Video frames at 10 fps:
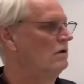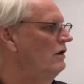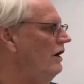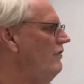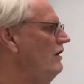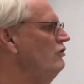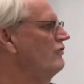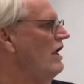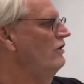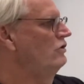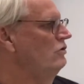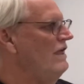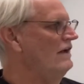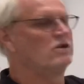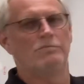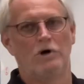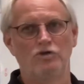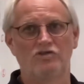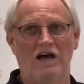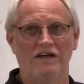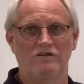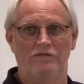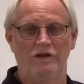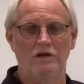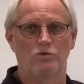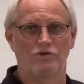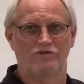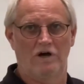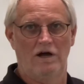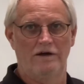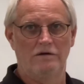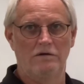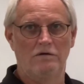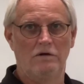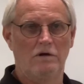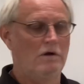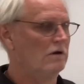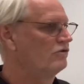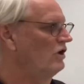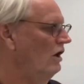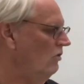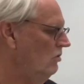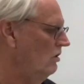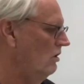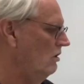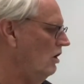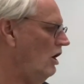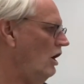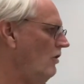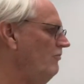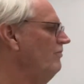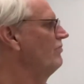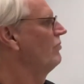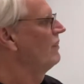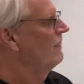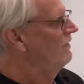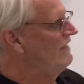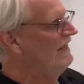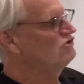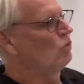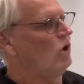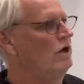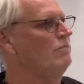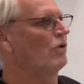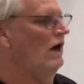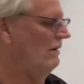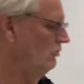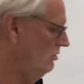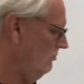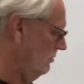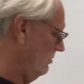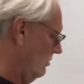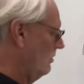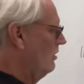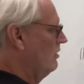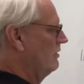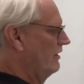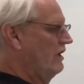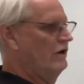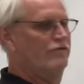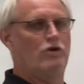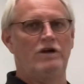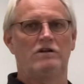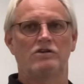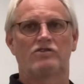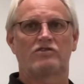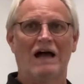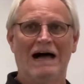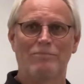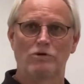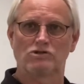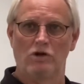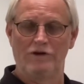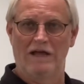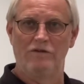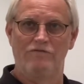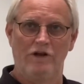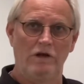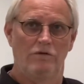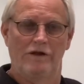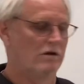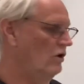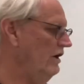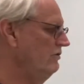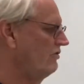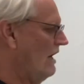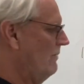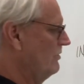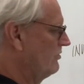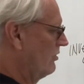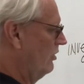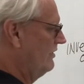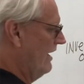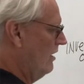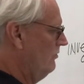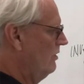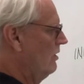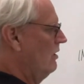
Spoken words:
And then you've got to do that to both sides of the equal sign. So that's one problem. Again, if you need to stop or slow down the video, then go ahead and stop and slow it down.